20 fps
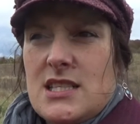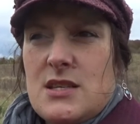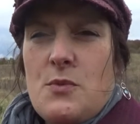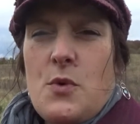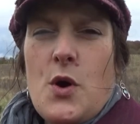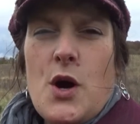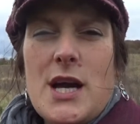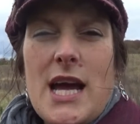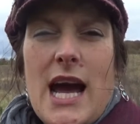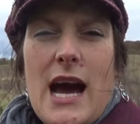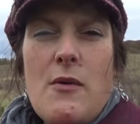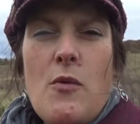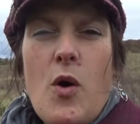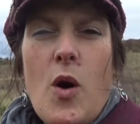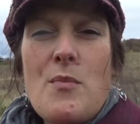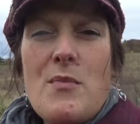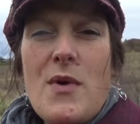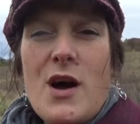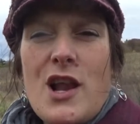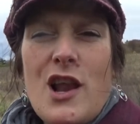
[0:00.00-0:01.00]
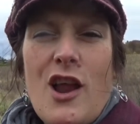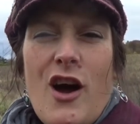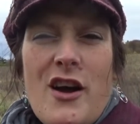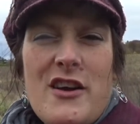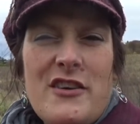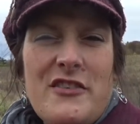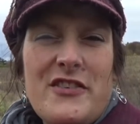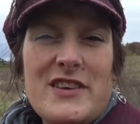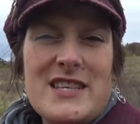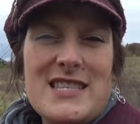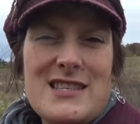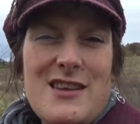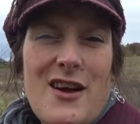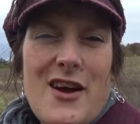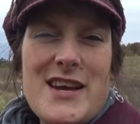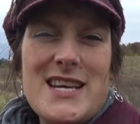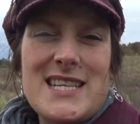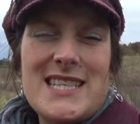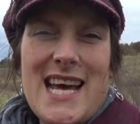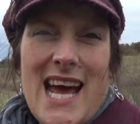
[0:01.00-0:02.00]
work out what my life is
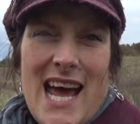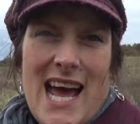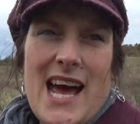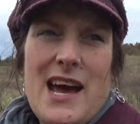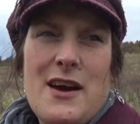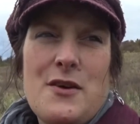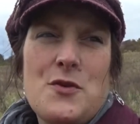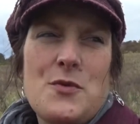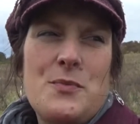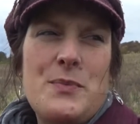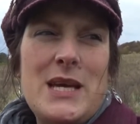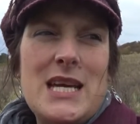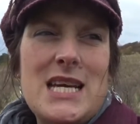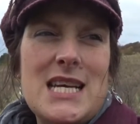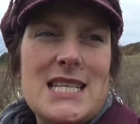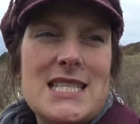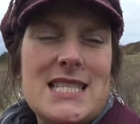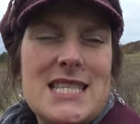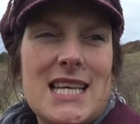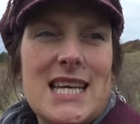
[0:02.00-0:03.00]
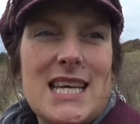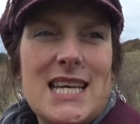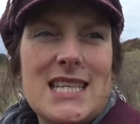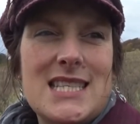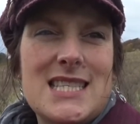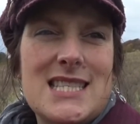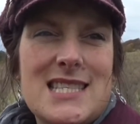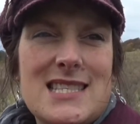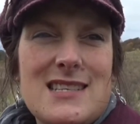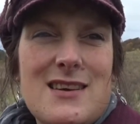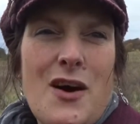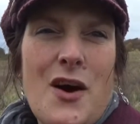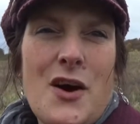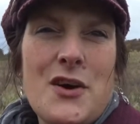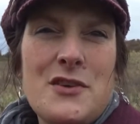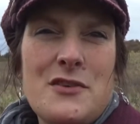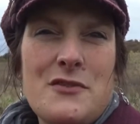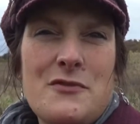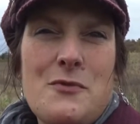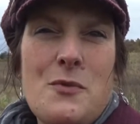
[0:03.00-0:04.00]
like now, because it's
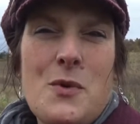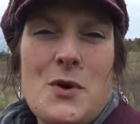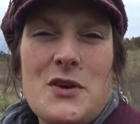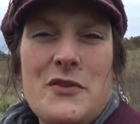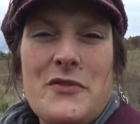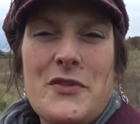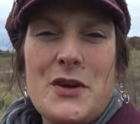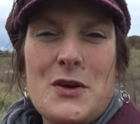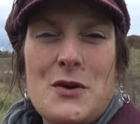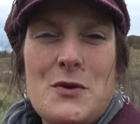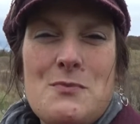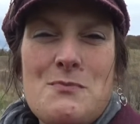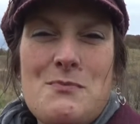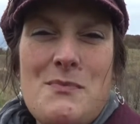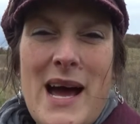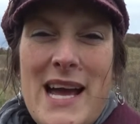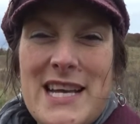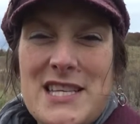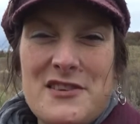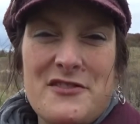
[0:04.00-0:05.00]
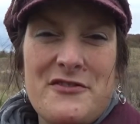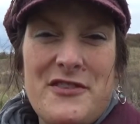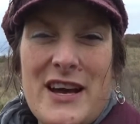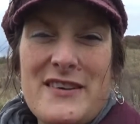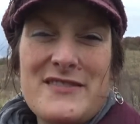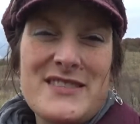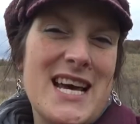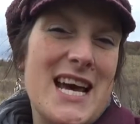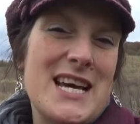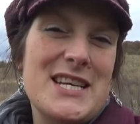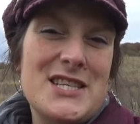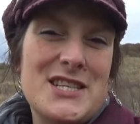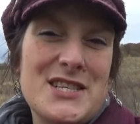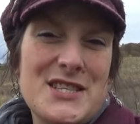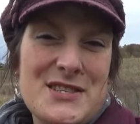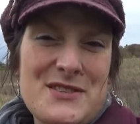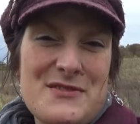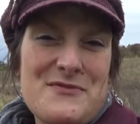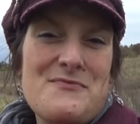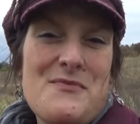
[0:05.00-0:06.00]
kind of one of the major
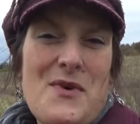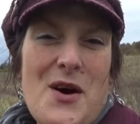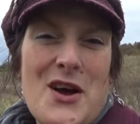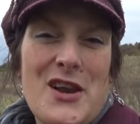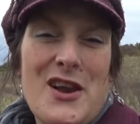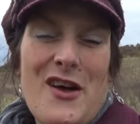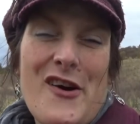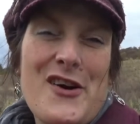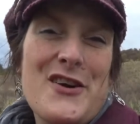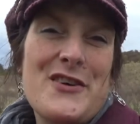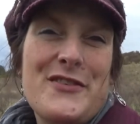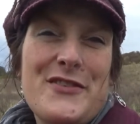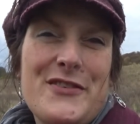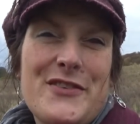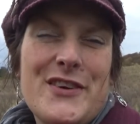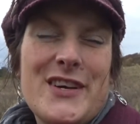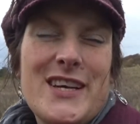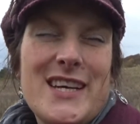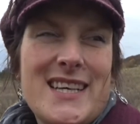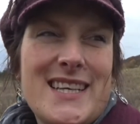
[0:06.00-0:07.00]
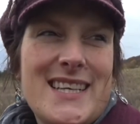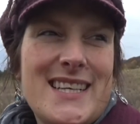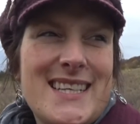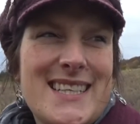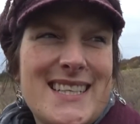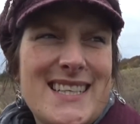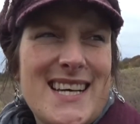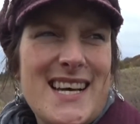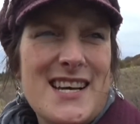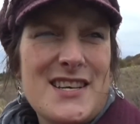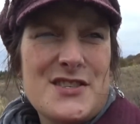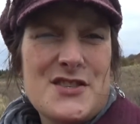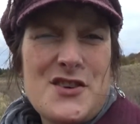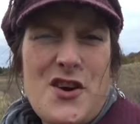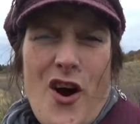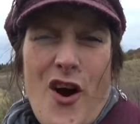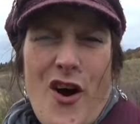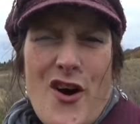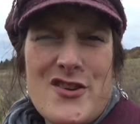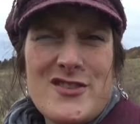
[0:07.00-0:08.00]
foundations of my life has
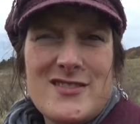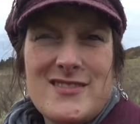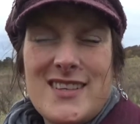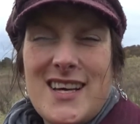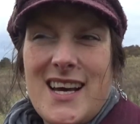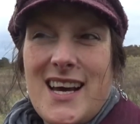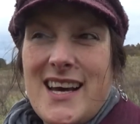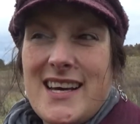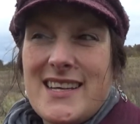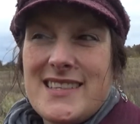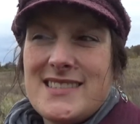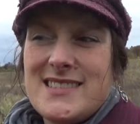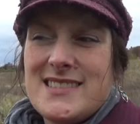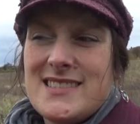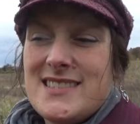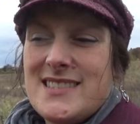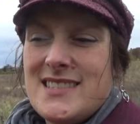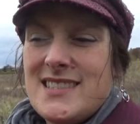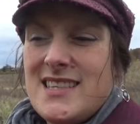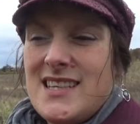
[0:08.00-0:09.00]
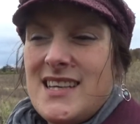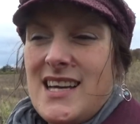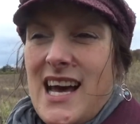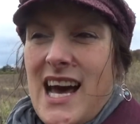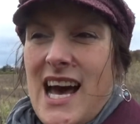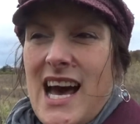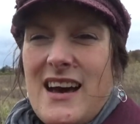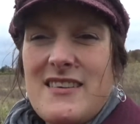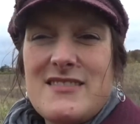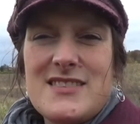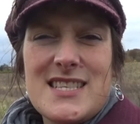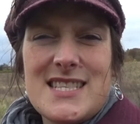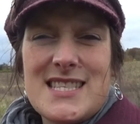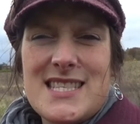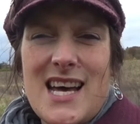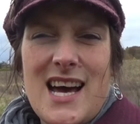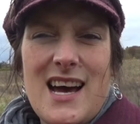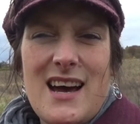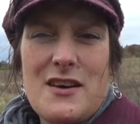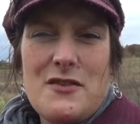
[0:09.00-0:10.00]
gone, and how
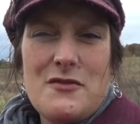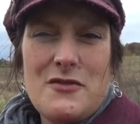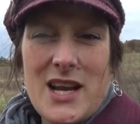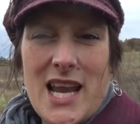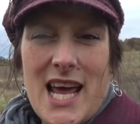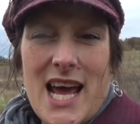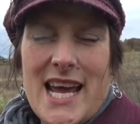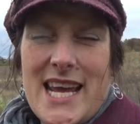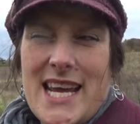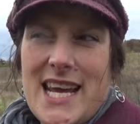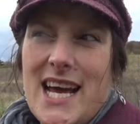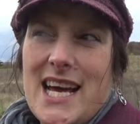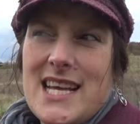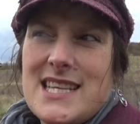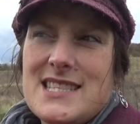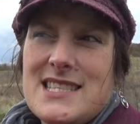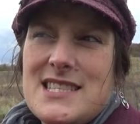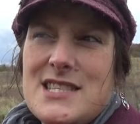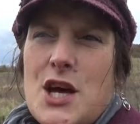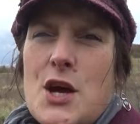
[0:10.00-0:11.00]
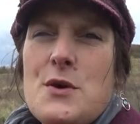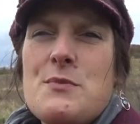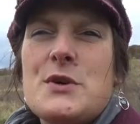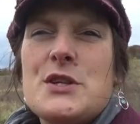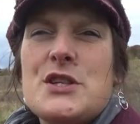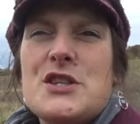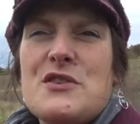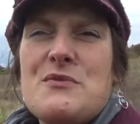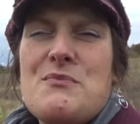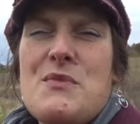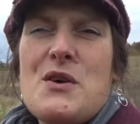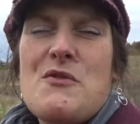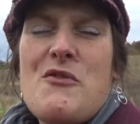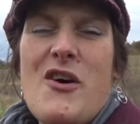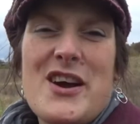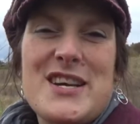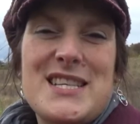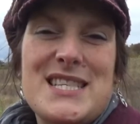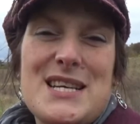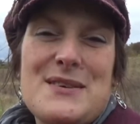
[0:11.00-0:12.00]
does that relate? And so much of my
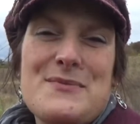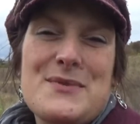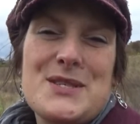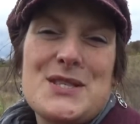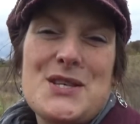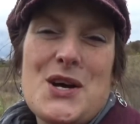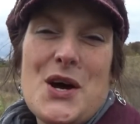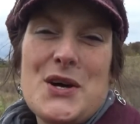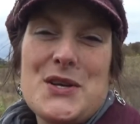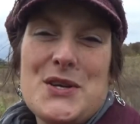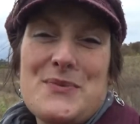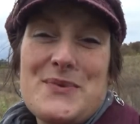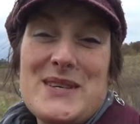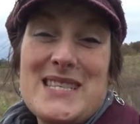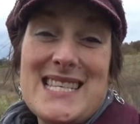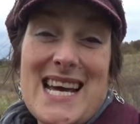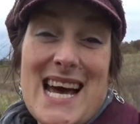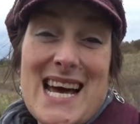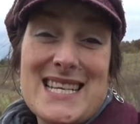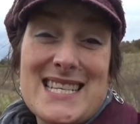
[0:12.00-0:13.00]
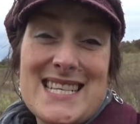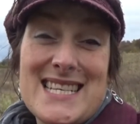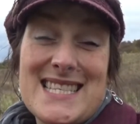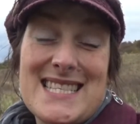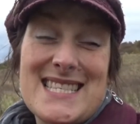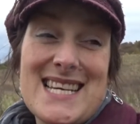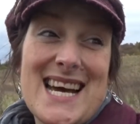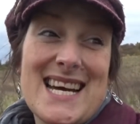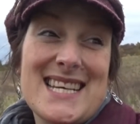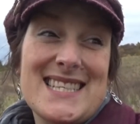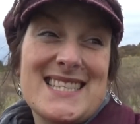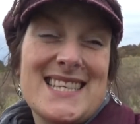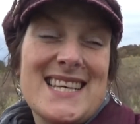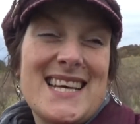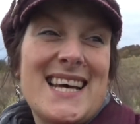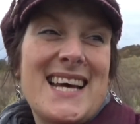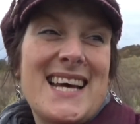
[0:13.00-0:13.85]
writing was tied up with Dad, because Dad